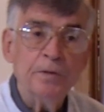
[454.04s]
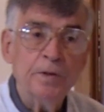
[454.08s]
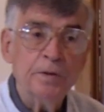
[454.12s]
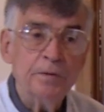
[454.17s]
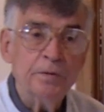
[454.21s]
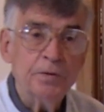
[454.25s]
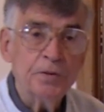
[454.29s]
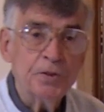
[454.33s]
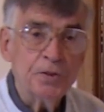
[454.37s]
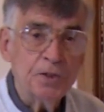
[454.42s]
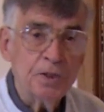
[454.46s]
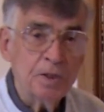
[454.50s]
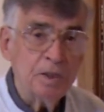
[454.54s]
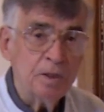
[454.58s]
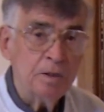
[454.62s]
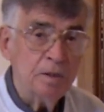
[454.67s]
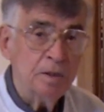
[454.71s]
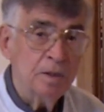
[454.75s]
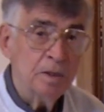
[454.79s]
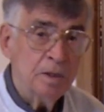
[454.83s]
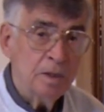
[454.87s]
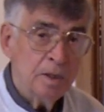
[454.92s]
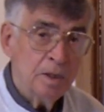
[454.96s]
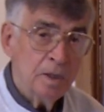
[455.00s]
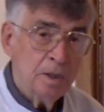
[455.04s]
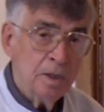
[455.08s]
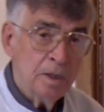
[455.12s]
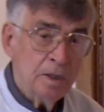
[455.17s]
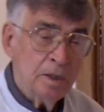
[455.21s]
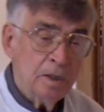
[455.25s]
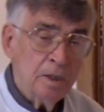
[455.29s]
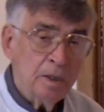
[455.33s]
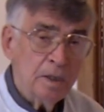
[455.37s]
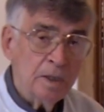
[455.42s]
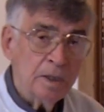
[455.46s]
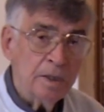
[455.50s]
never seen
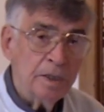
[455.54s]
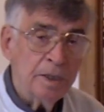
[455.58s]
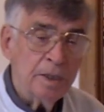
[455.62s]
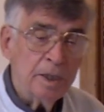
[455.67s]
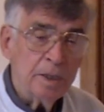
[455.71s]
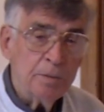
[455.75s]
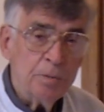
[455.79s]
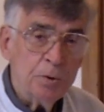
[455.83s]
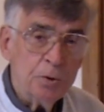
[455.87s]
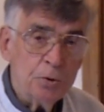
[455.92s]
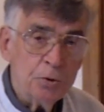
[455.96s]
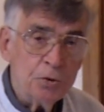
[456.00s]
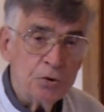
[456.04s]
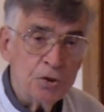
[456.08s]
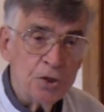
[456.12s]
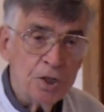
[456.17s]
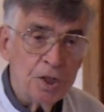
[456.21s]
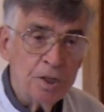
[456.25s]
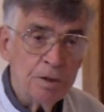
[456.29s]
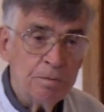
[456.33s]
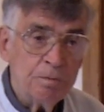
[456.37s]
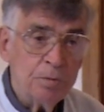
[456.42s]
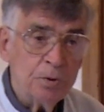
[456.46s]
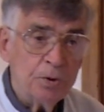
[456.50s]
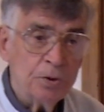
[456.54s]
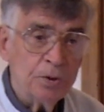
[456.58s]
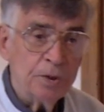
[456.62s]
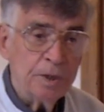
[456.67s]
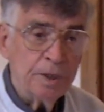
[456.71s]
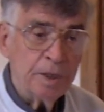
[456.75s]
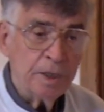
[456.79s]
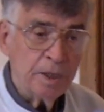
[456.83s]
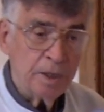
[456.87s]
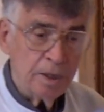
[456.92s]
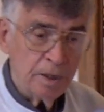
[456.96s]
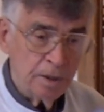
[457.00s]
in any museum or
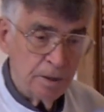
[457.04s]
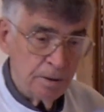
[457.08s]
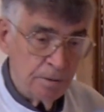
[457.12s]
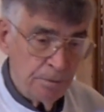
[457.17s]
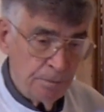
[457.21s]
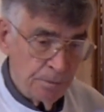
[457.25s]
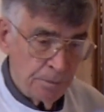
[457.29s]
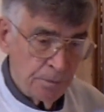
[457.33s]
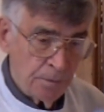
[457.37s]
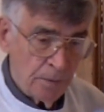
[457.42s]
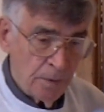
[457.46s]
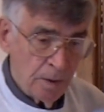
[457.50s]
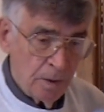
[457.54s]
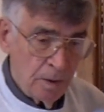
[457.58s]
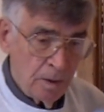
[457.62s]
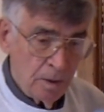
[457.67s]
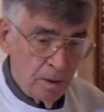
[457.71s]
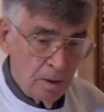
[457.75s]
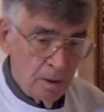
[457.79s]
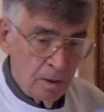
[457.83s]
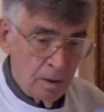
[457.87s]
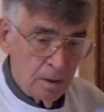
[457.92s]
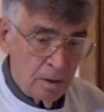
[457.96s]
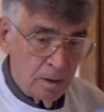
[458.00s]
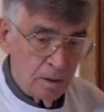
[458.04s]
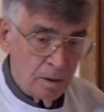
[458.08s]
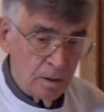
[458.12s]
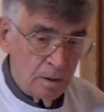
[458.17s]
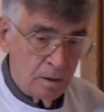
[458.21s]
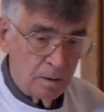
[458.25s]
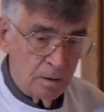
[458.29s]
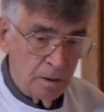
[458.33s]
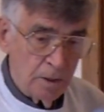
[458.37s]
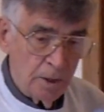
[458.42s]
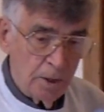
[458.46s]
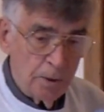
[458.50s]
any
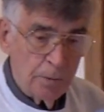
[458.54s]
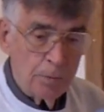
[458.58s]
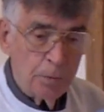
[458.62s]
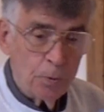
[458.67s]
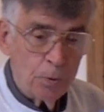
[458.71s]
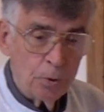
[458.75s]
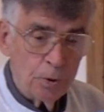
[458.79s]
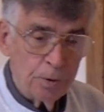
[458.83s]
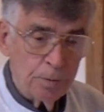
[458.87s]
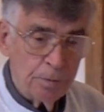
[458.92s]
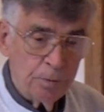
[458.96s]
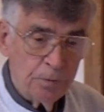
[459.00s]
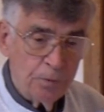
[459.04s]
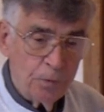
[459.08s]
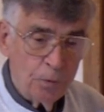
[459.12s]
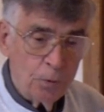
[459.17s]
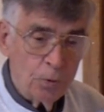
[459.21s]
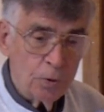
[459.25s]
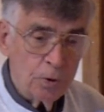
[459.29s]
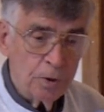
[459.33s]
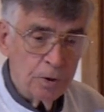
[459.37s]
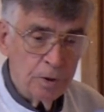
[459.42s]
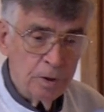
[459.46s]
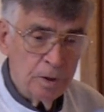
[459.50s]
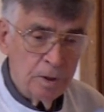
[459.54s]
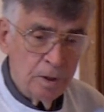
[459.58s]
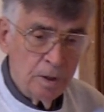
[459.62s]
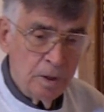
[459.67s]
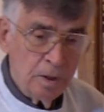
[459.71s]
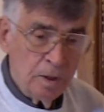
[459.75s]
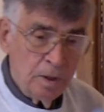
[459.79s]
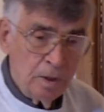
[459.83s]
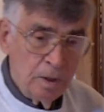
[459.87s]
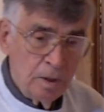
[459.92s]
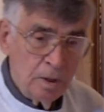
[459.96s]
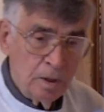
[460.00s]
airport before,
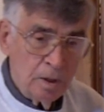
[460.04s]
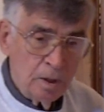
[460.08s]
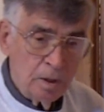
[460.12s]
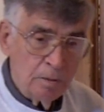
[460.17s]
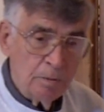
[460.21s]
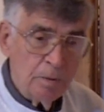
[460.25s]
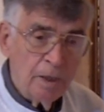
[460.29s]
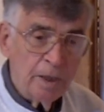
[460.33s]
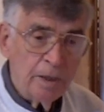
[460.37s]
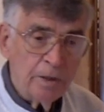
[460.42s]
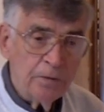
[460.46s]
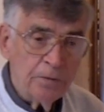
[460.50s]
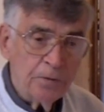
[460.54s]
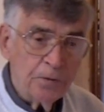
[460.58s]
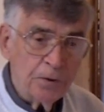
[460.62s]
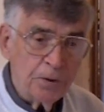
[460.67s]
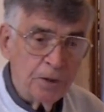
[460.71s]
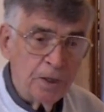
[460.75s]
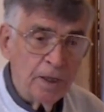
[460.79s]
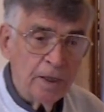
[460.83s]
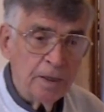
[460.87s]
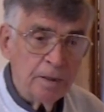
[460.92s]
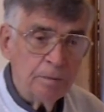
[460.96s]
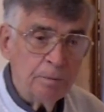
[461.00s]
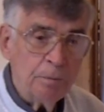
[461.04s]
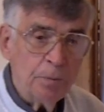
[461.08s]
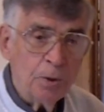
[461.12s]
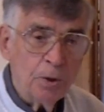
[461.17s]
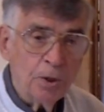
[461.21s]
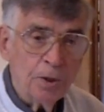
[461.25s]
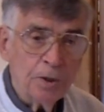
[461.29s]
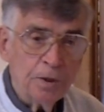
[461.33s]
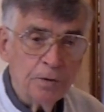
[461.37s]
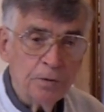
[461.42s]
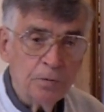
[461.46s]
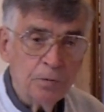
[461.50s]
about a forgotten
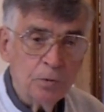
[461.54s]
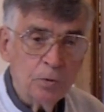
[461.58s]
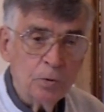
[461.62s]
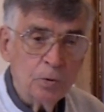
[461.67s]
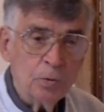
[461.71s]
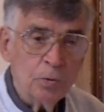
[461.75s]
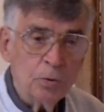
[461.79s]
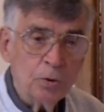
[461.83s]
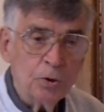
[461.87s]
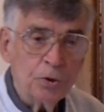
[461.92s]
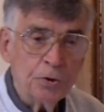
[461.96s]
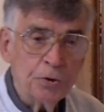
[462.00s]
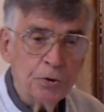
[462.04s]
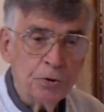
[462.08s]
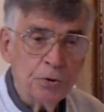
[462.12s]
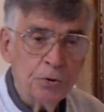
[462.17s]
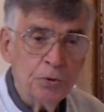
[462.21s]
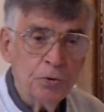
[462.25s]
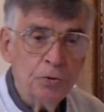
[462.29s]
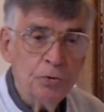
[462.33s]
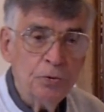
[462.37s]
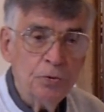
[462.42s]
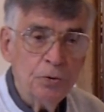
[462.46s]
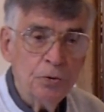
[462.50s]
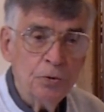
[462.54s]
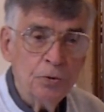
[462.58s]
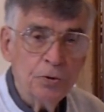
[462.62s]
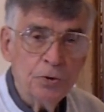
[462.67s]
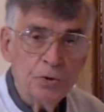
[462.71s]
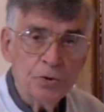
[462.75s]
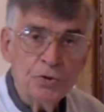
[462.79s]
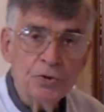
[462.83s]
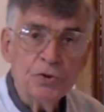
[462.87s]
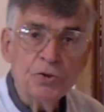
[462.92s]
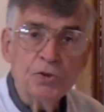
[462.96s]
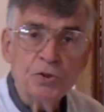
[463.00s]
part of World War II known
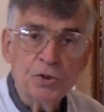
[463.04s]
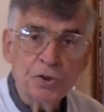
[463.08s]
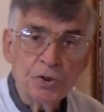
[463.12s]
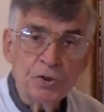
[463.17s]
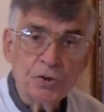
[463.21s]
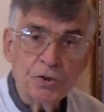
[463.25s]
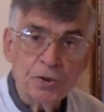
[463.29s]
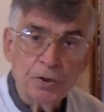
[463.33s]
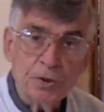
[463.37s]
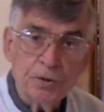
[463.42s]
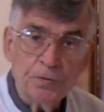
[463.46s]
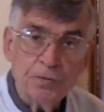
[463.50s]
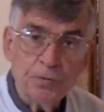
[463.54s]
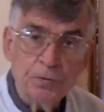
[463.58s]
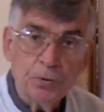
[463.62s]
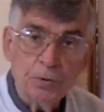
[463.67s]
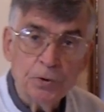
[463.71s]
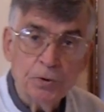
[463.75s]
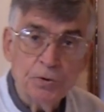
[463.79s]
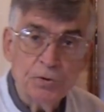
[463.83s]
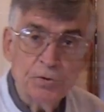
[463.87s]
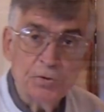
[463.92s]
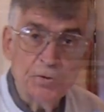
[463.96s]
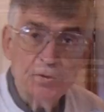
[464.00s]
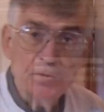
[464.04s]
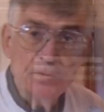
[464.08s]
as the 6th Air Force.